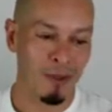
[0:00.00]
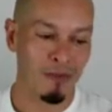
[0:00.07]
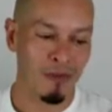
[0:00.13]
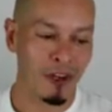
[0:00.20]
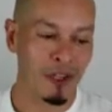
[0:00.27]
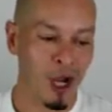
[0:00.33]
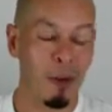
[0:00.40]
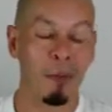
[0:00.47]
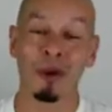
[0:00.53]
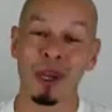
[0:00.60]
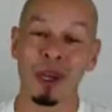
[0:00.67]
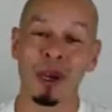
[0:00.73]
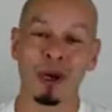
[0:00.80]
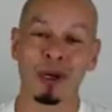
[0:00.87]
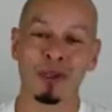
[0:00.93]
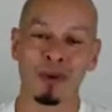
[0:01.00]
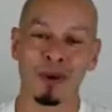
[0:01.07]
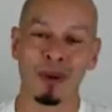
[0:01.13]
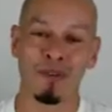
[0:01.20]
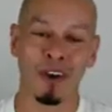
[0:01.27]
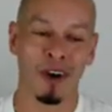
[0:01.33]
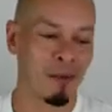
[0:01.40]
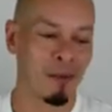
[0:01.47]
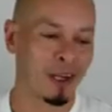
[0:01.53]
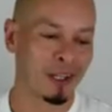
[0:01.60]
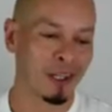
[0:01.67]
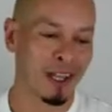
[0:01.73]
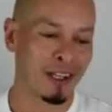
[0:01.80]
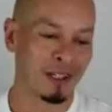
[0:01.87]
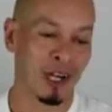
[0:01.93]
first couple years were very much
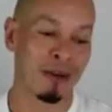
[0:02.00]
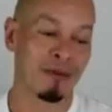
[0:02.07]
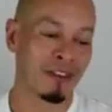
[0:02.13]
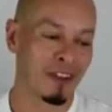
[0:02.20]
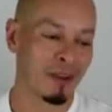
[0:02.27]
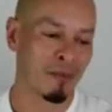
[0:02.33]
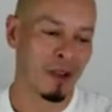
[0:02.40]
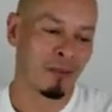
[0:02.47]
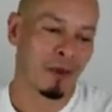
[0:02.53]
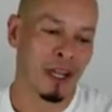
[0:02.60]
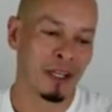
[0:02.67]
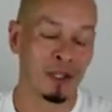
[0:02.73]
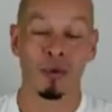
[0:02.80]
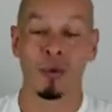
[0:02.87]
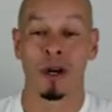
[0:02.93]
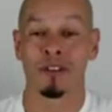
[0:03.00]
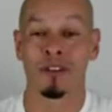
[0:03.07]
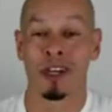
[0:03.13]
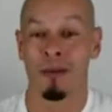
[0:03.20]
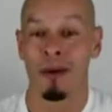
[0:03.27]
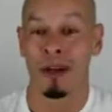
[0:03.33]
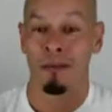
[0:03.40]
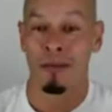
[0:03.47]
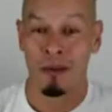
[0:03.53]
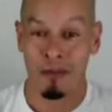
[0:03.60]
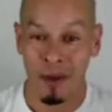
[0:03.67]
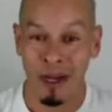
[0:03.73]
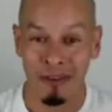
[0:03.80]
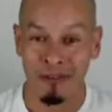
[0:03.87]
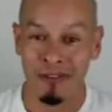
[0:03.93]
like servicing people that just wanted to come in and be
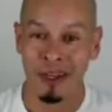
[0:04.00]
buff,